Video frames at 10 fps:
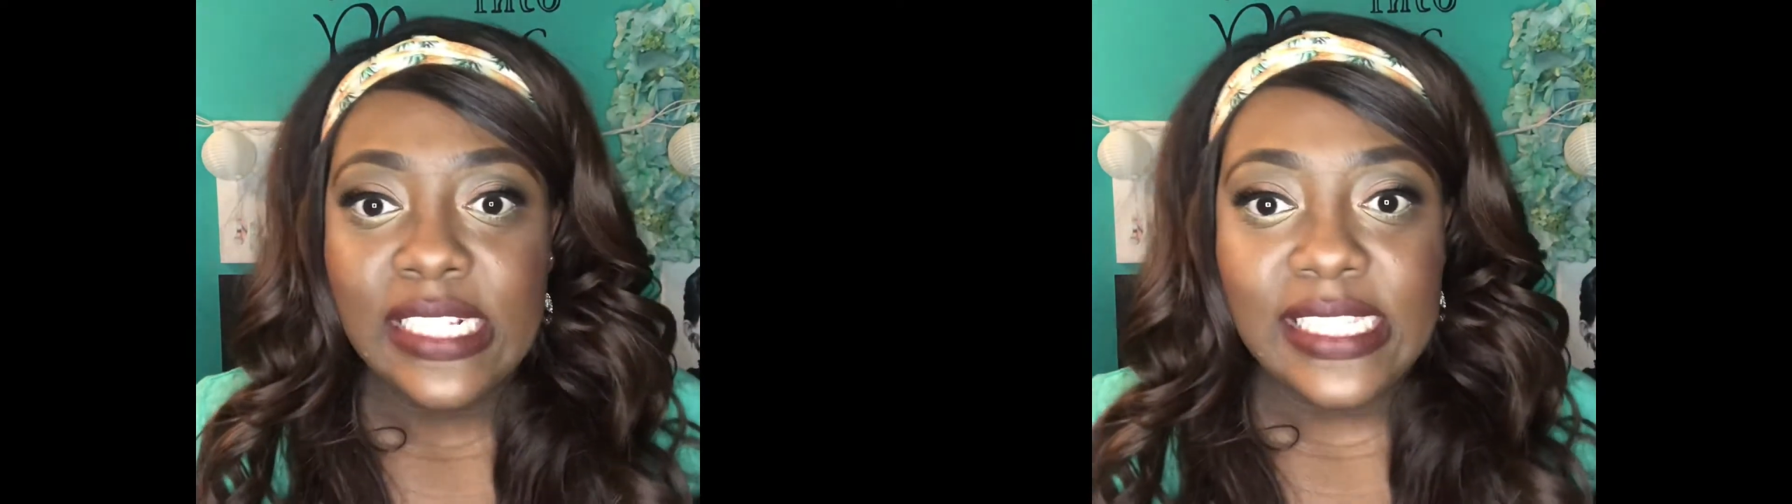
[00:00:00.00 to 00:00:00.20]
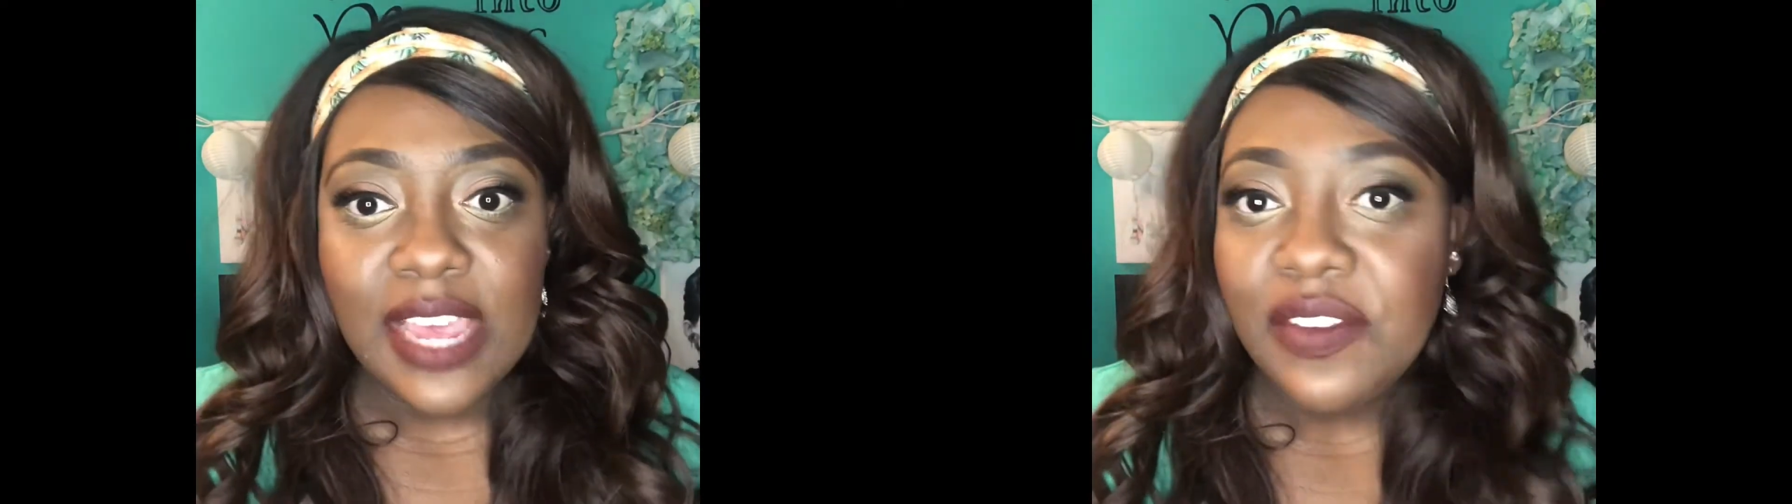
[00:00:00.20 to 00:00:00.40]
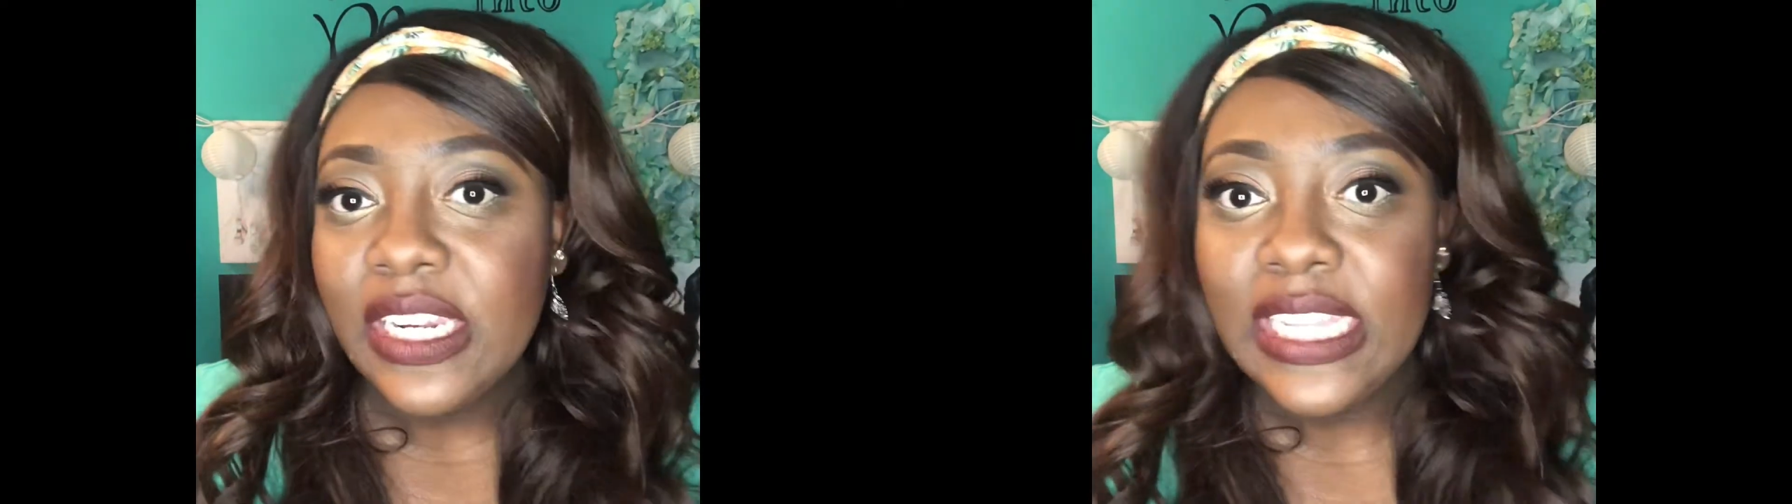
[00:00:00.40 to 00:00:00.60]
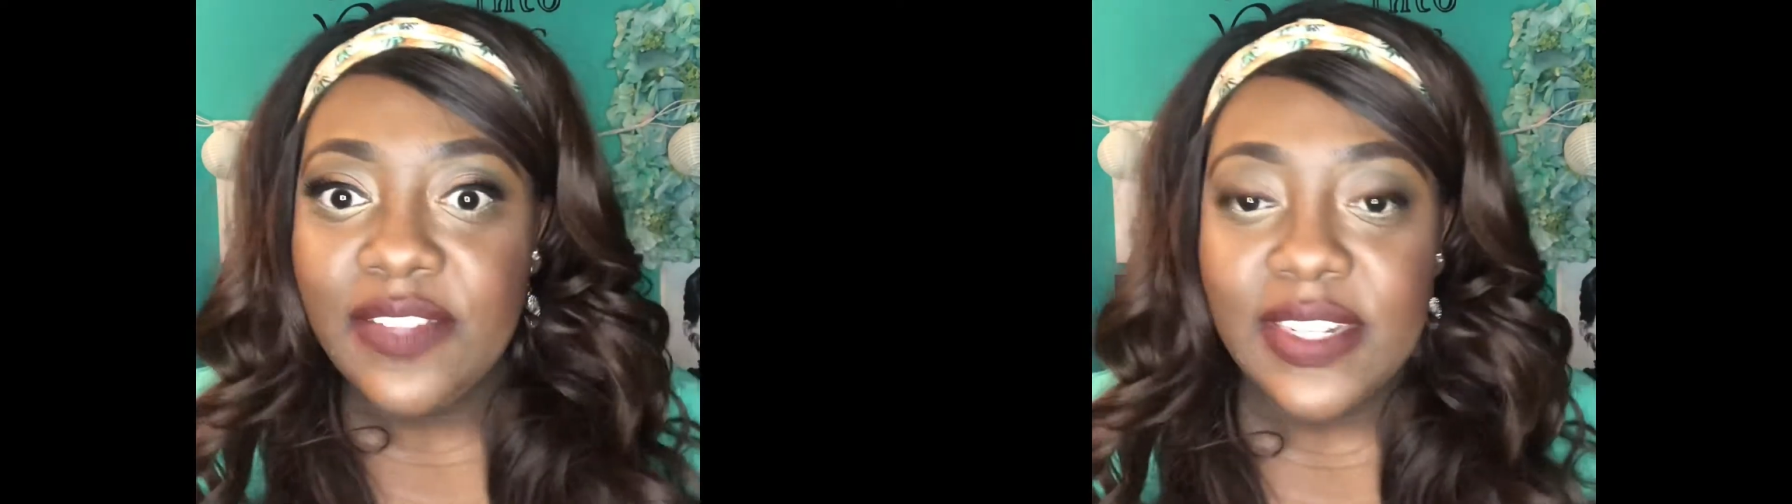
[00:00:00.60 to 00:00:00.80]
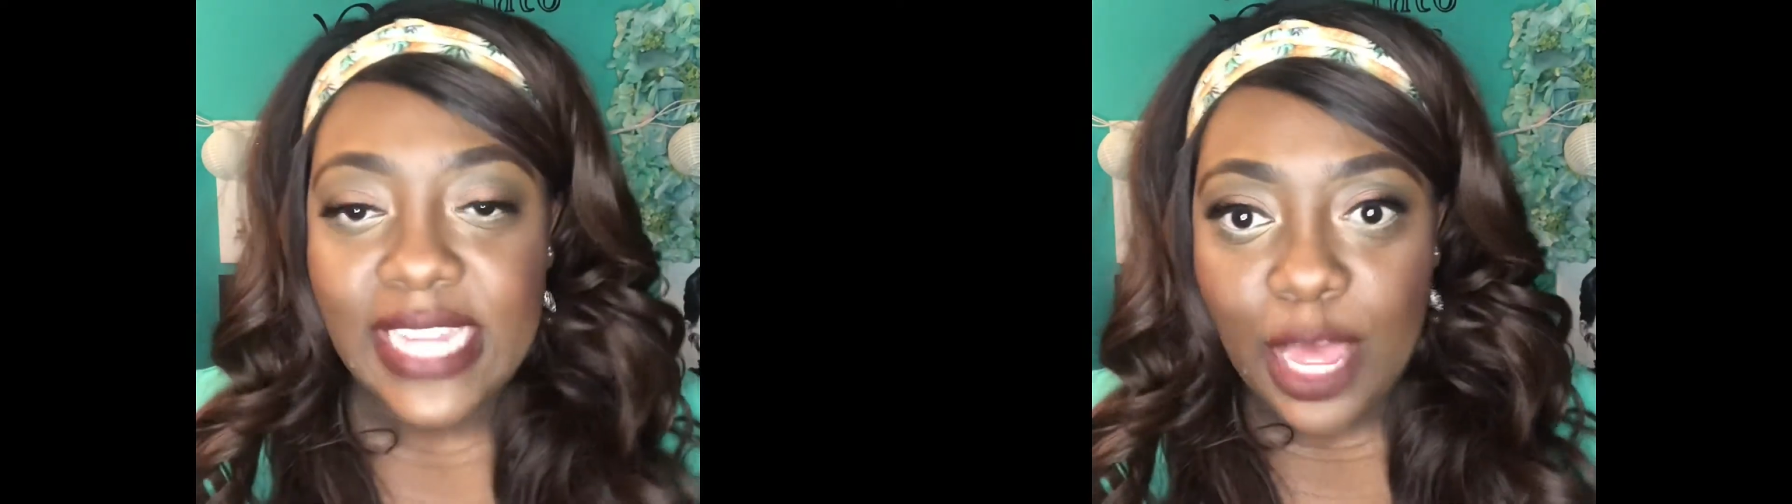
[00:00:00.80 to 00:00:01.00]
definitely leave
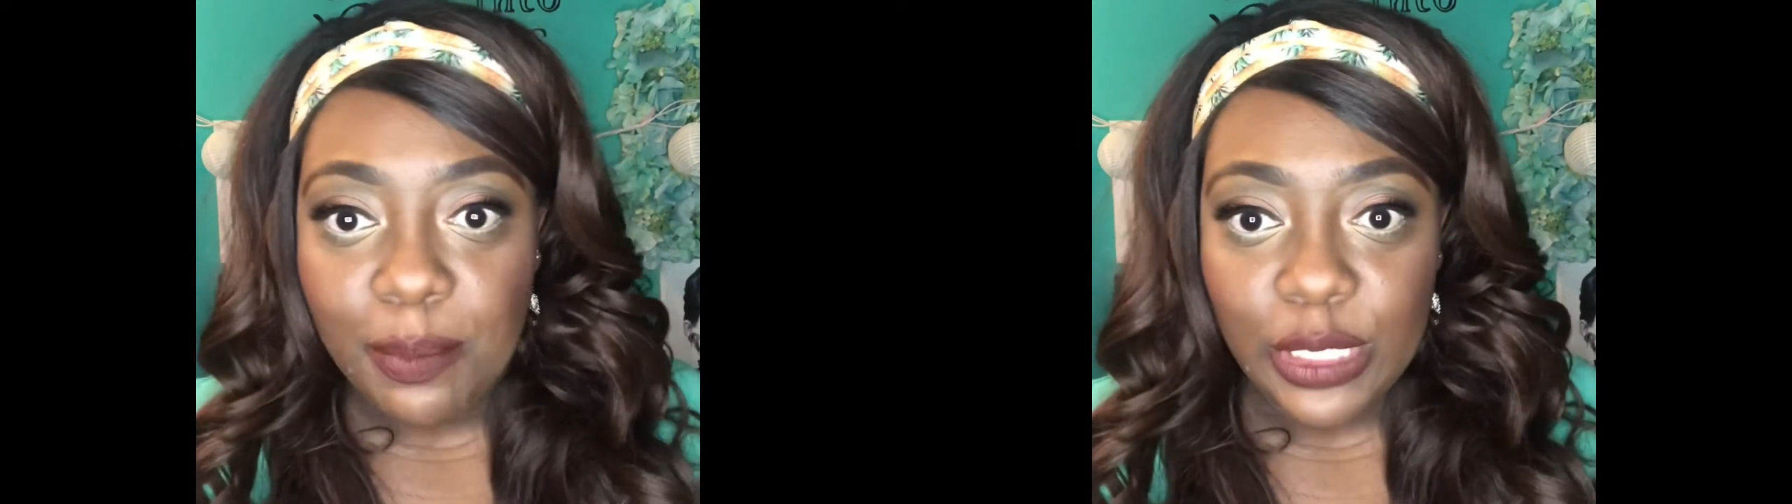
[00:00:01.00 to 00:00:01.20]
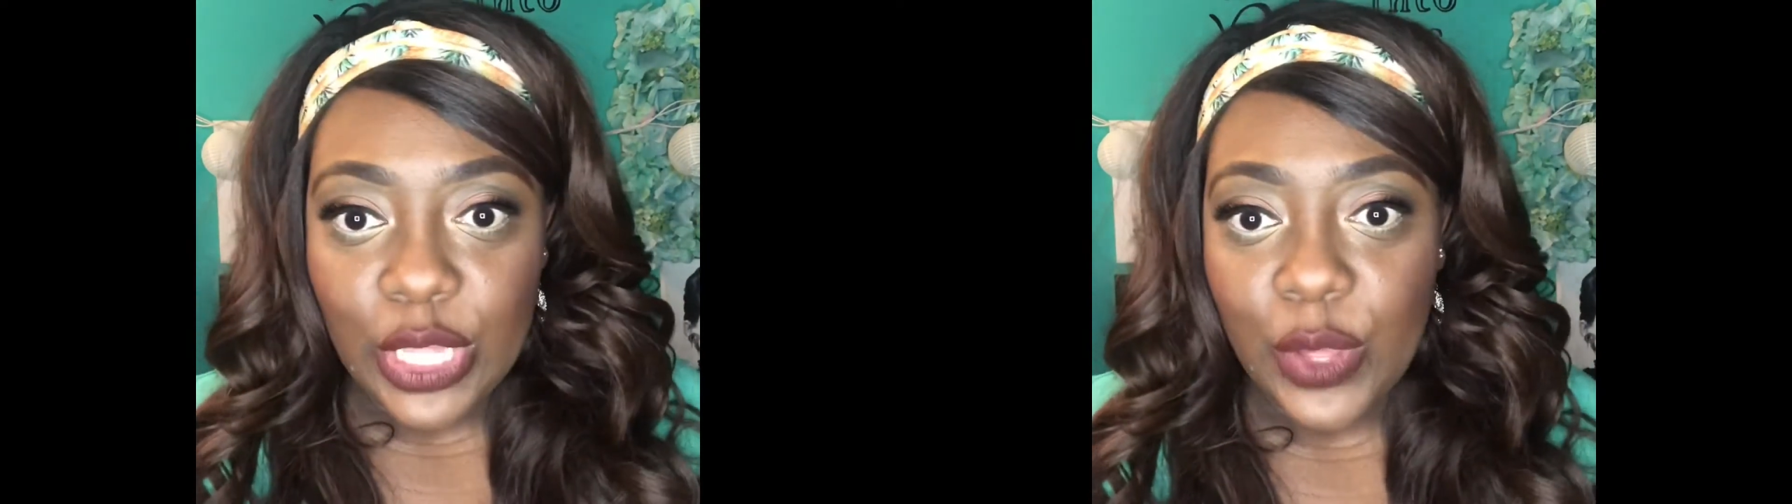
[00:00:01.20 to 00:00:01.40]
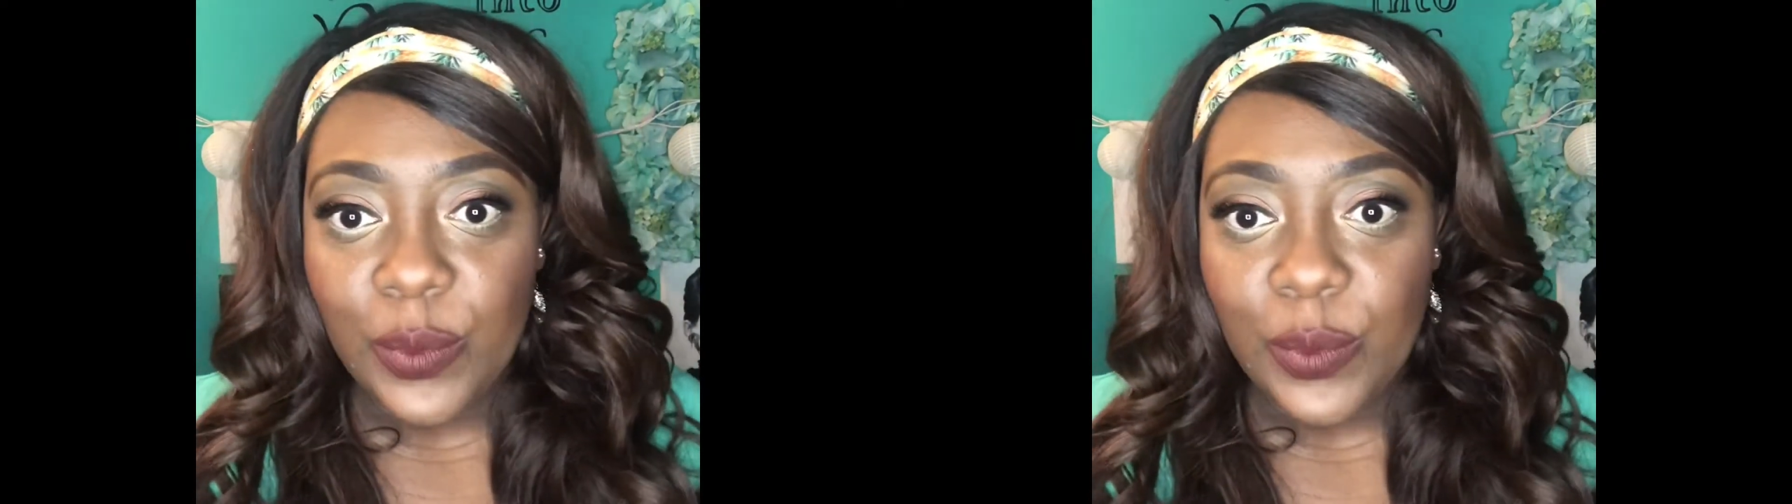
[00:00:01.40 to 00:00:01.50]
it down below